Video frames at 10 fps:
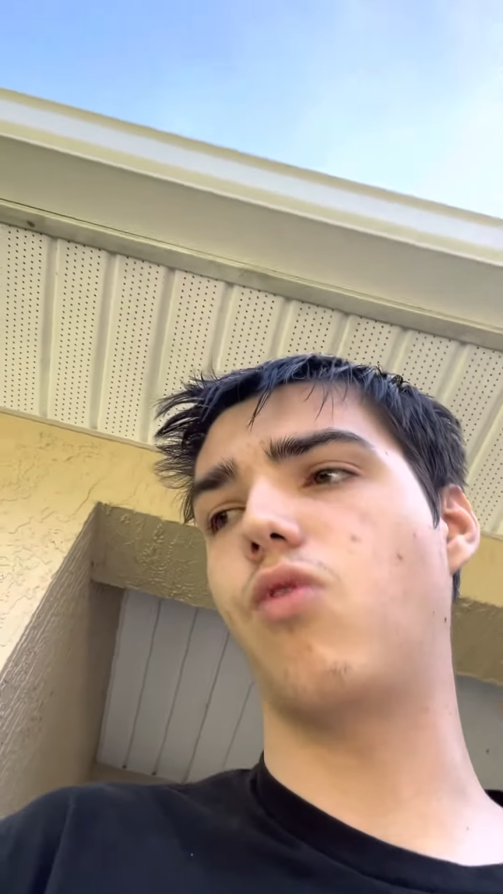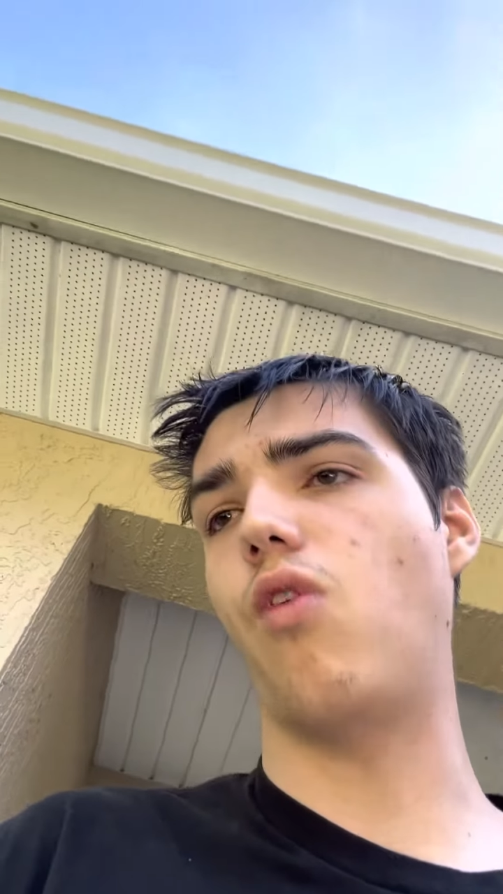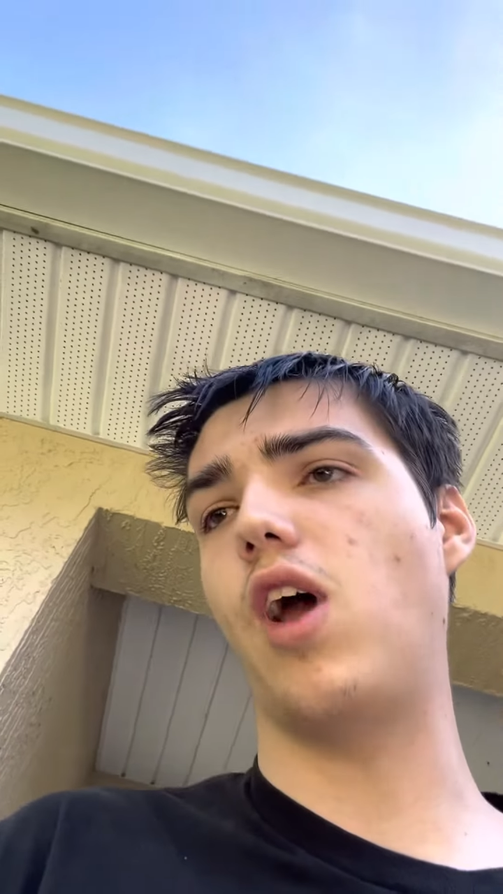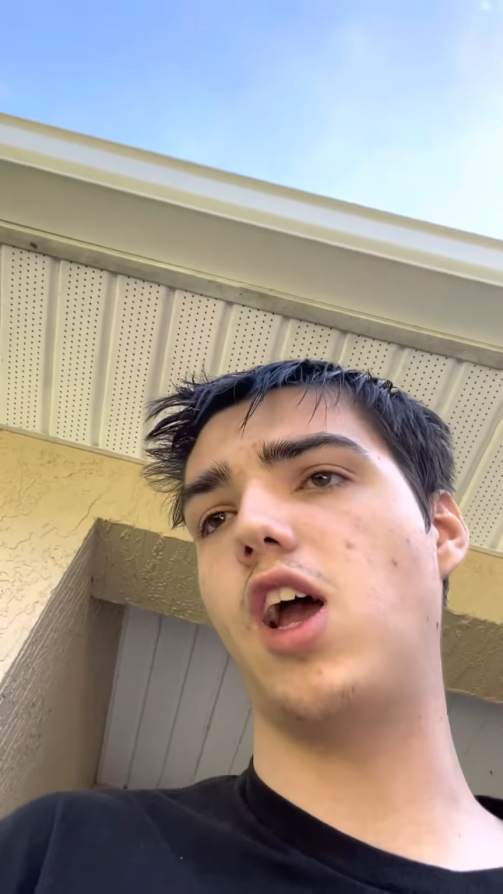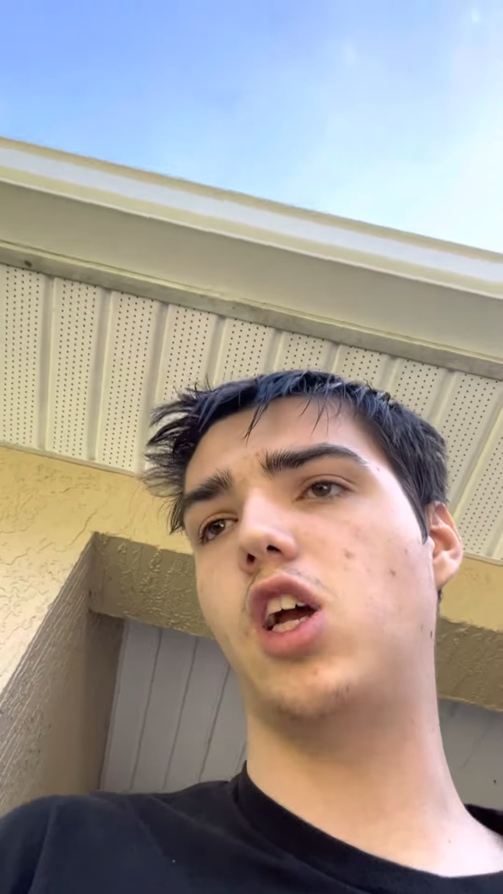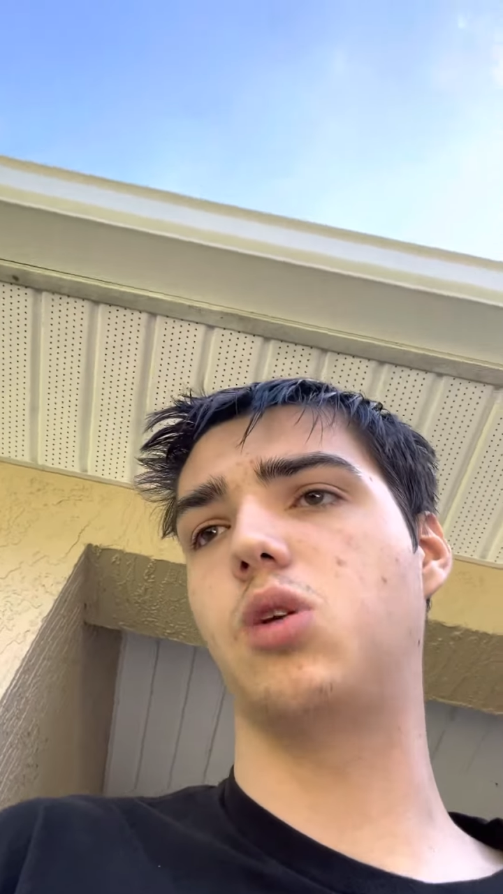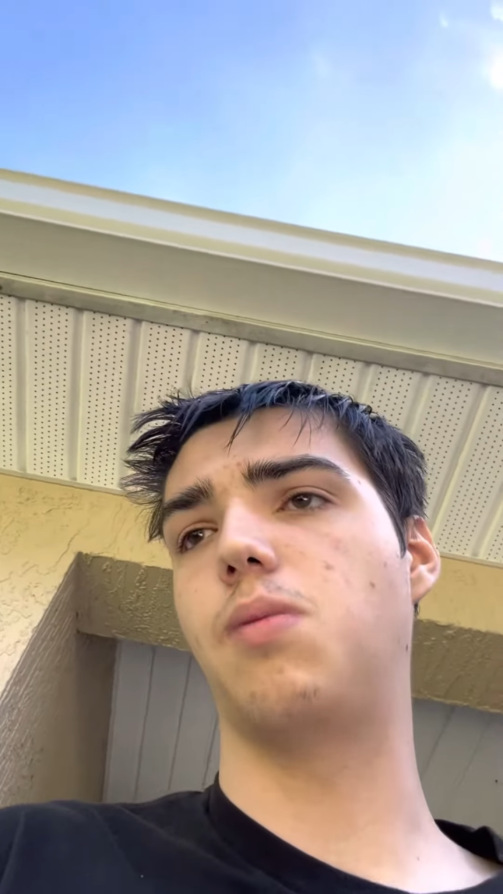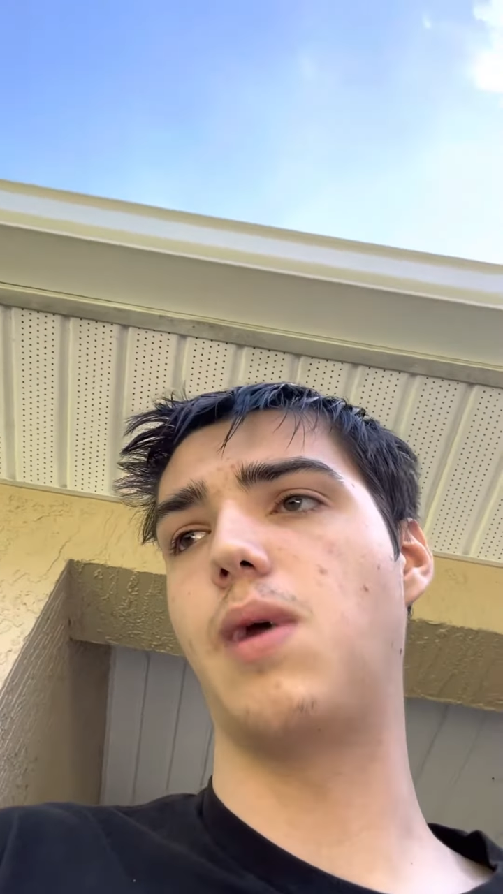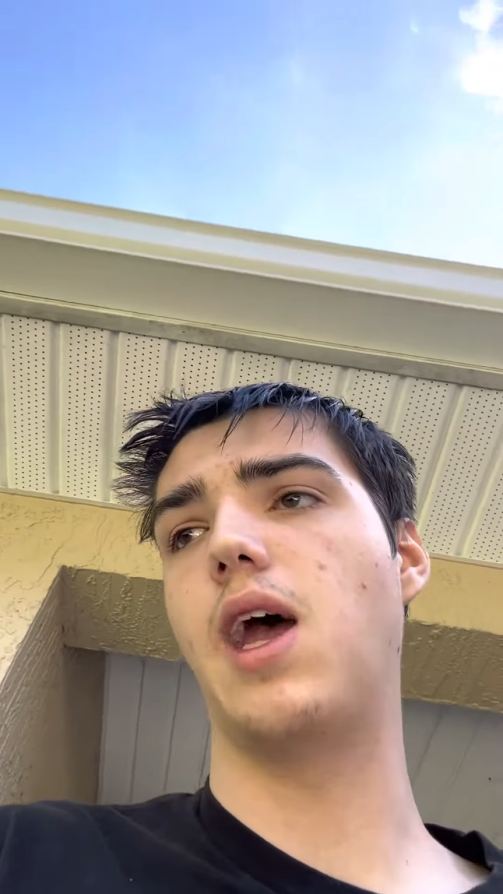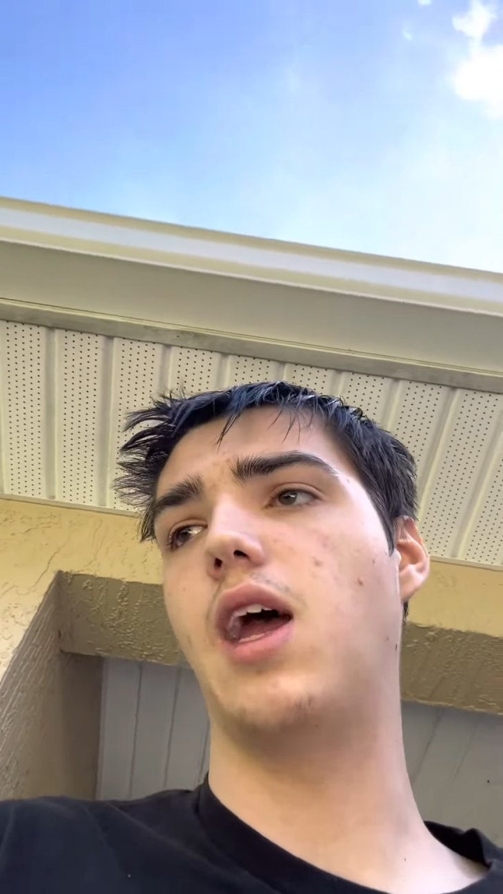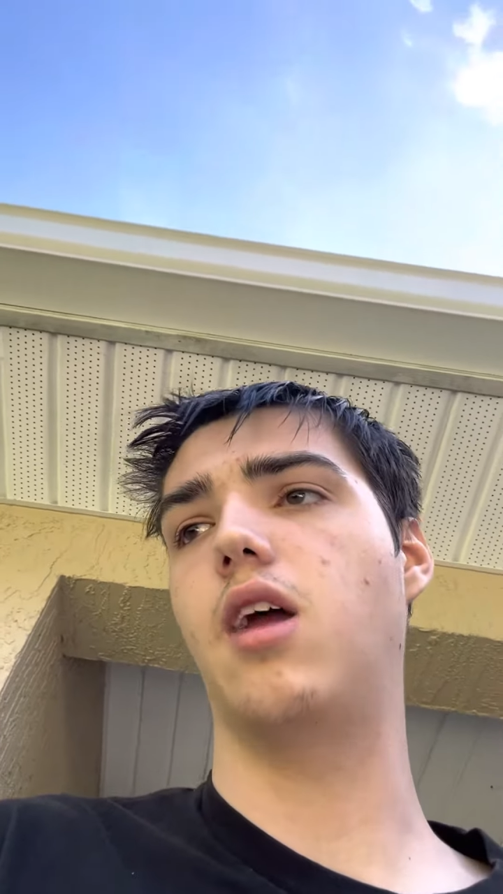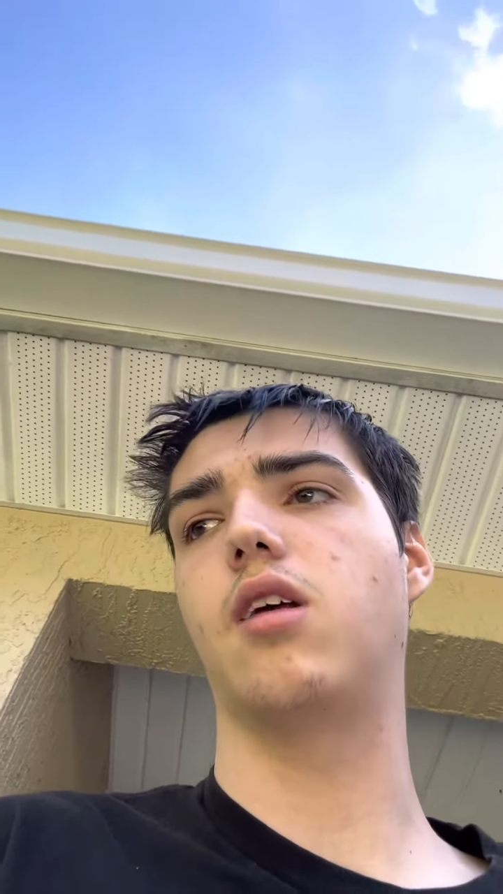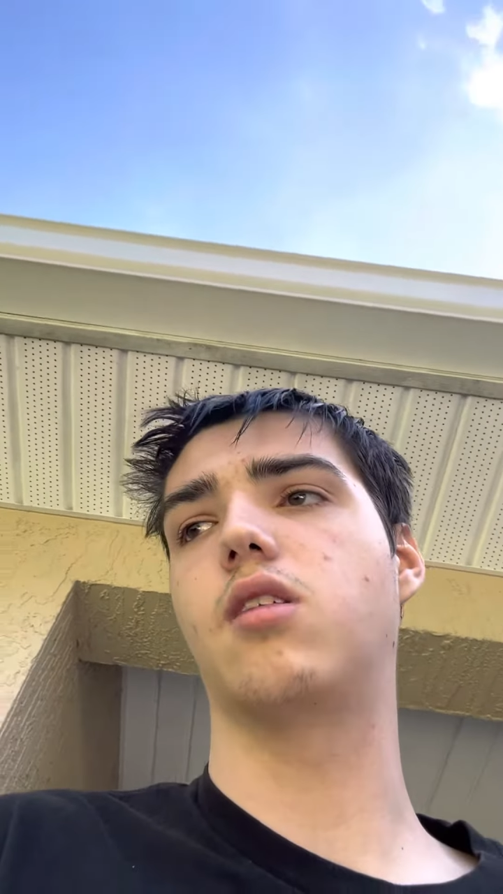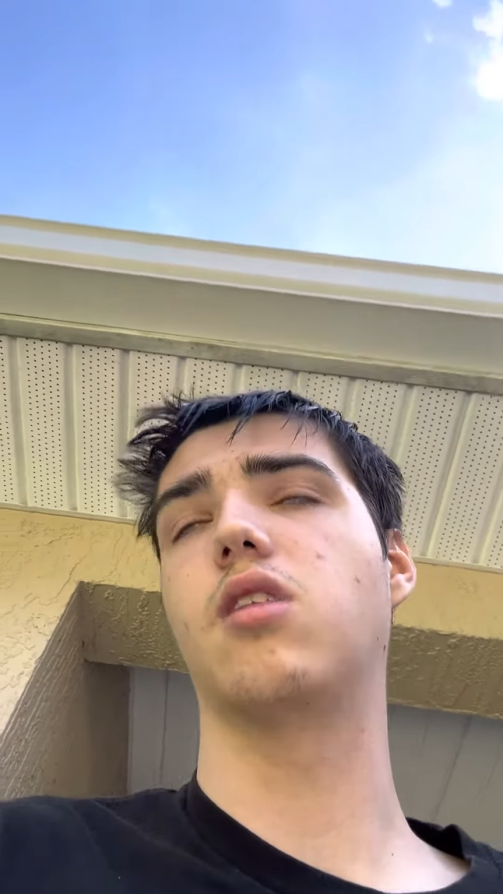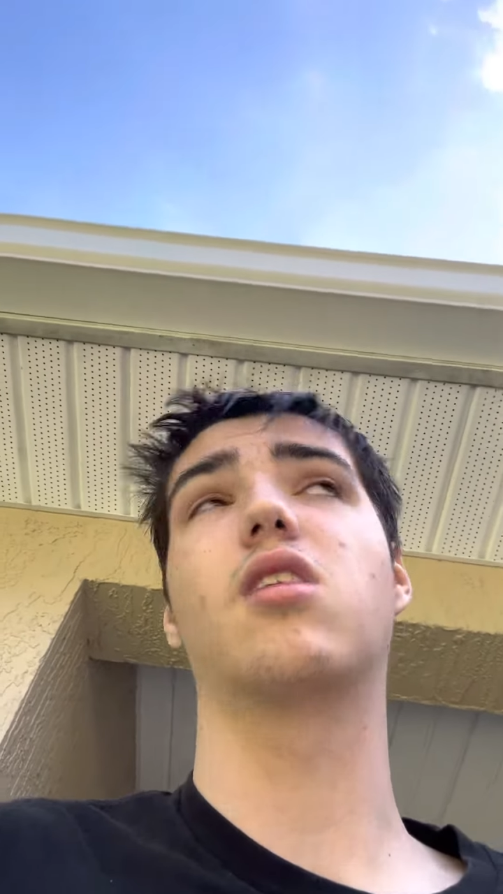trash
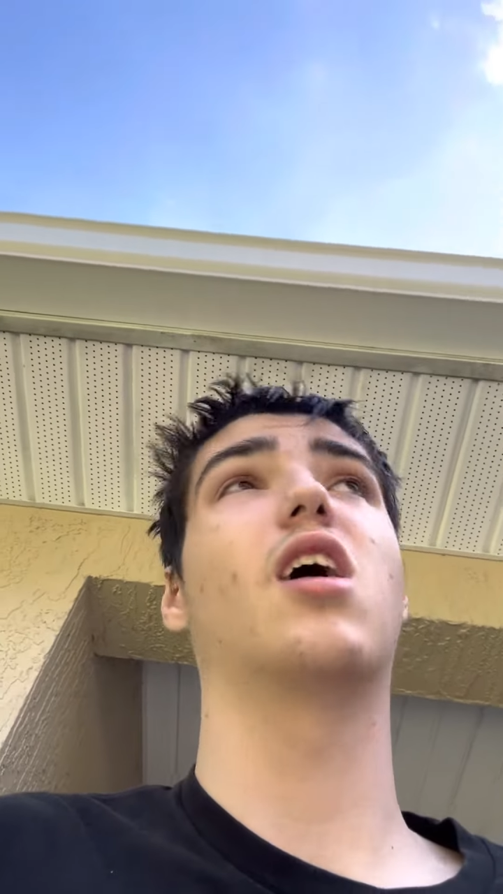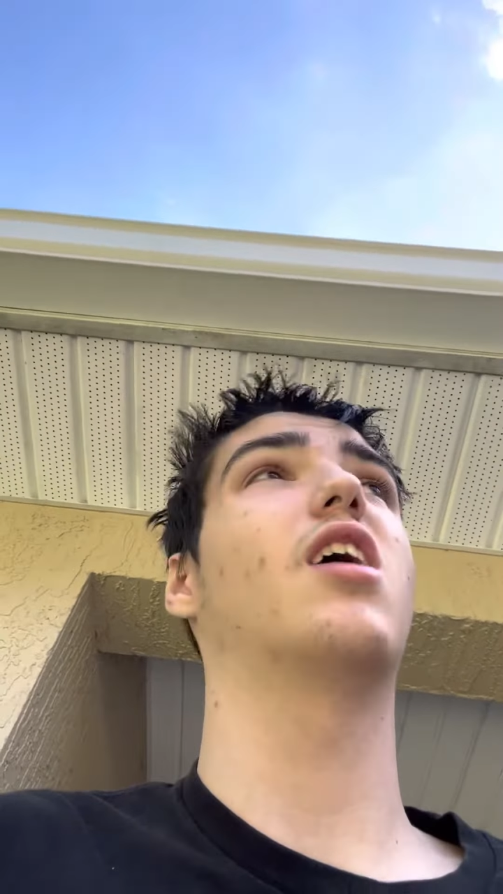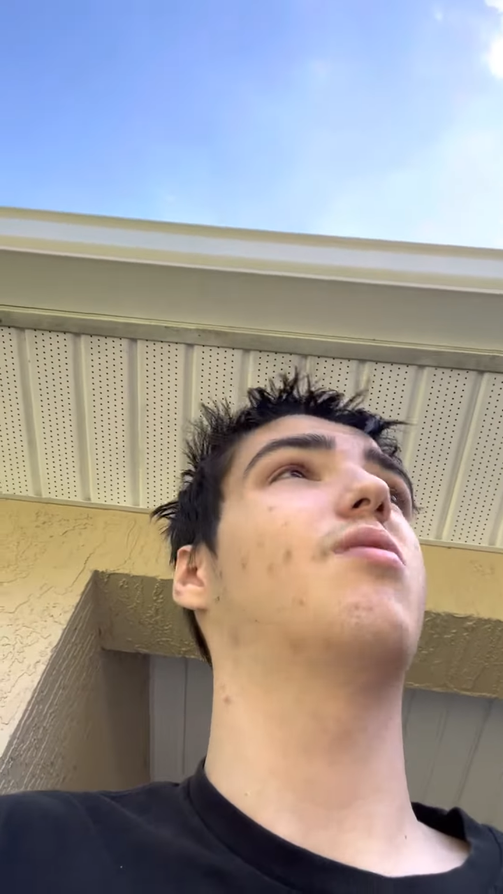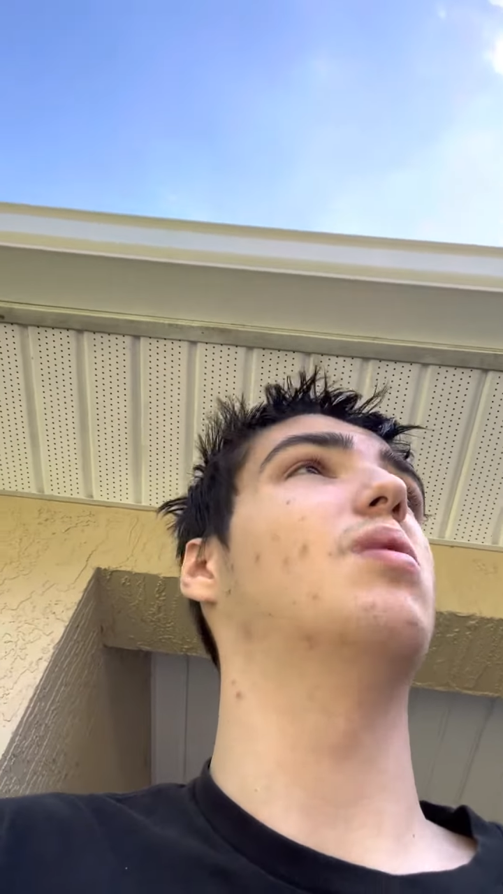bags and stuff,